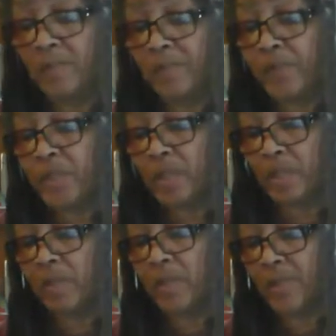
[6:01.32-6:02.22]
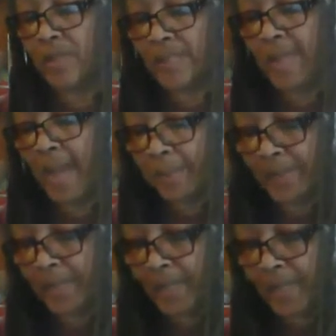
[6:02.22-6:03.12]
you know, is
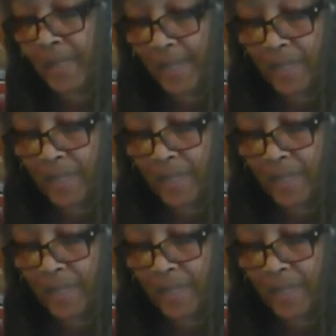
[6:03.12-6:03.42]
happening. It, and